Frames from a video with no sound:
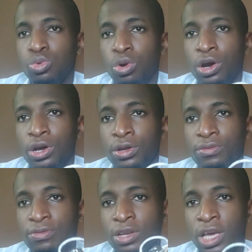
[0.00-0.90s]
to work on
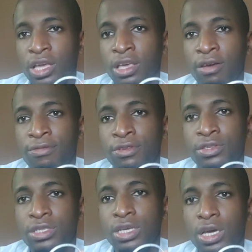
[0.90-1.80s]
for their
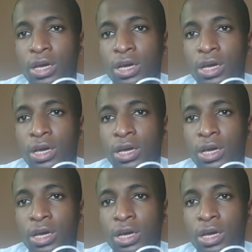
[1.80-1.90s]
earphones,